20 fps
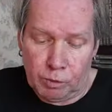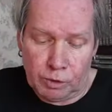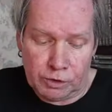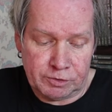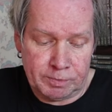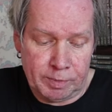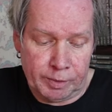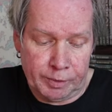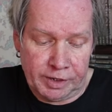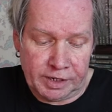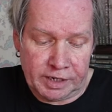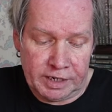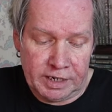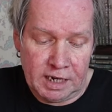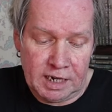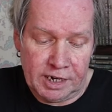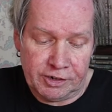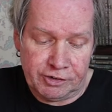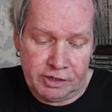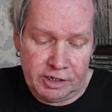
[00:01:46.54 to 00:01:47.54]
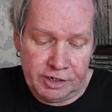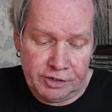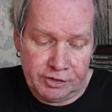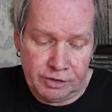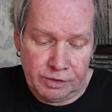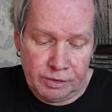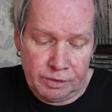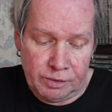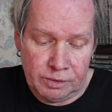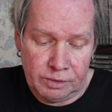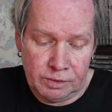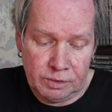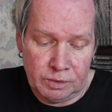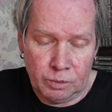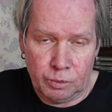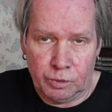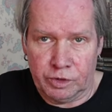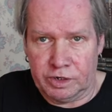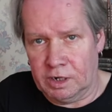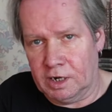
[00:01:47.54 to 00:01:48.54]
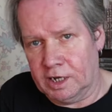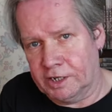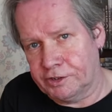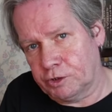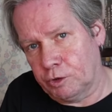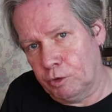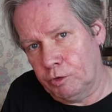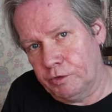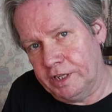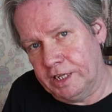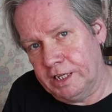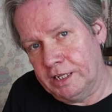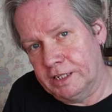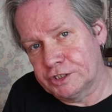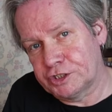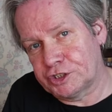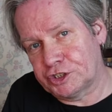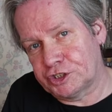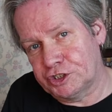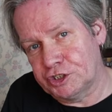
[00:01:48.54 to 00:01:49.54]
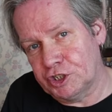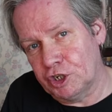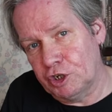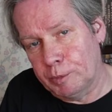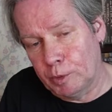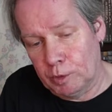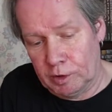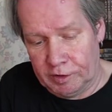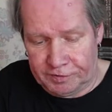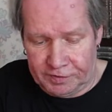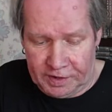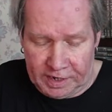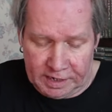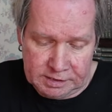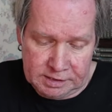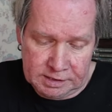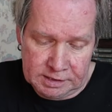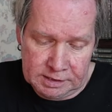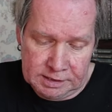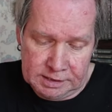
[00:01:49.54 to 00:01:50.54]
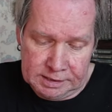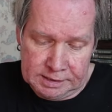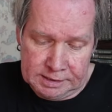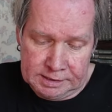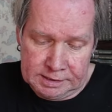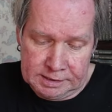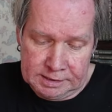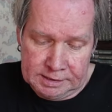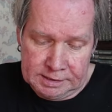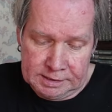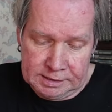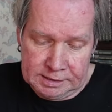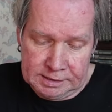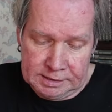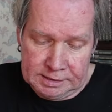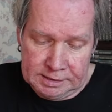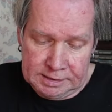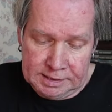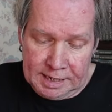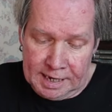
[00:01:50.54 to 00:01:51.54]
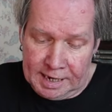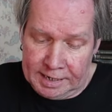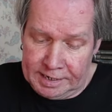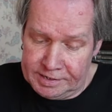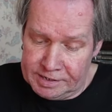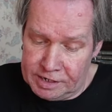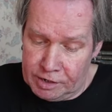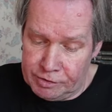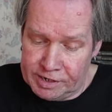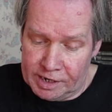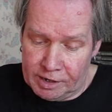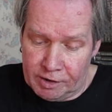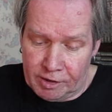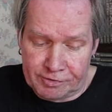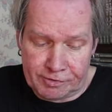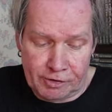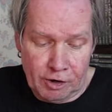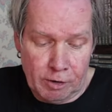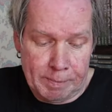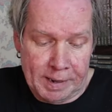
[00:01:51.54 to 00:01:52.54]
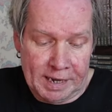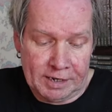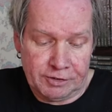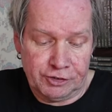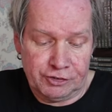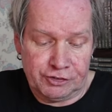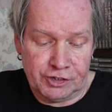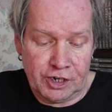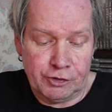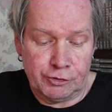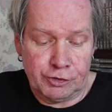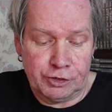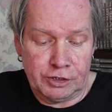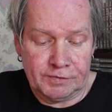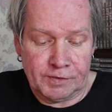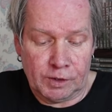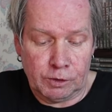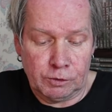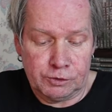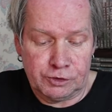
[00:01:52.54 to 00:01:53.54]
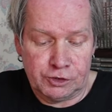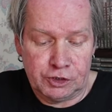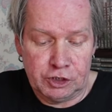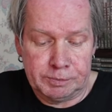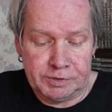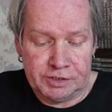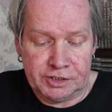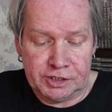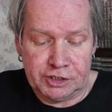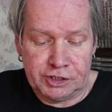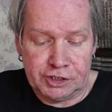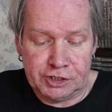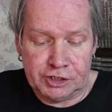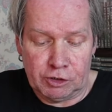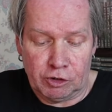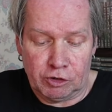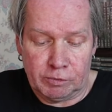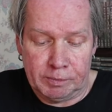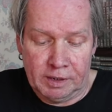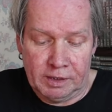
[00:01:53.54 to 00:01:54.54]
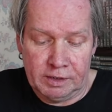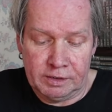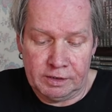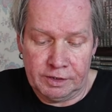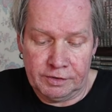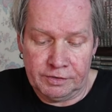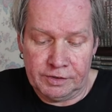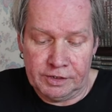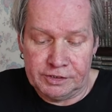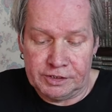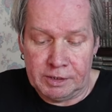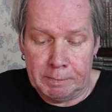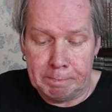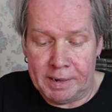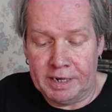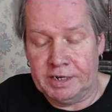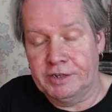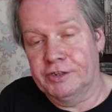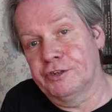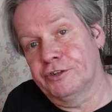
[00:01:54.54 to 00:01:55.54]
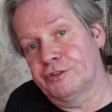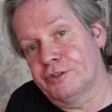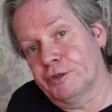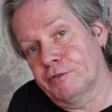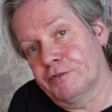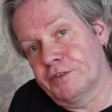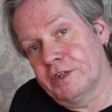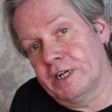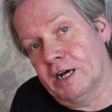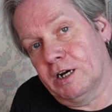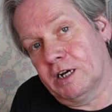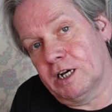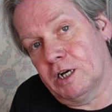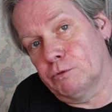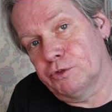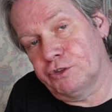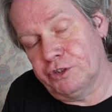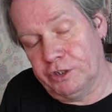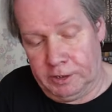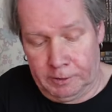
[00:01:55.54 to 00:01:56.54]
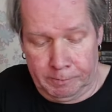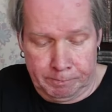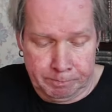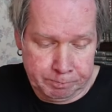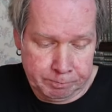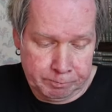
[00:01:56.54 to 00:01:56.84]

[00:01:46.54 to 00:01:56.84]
what spirit can allegedly do, what I like to call the snowball effect. And is no doubt a throwback to centuries of old superstitious dogma that has embedded itself in our culture.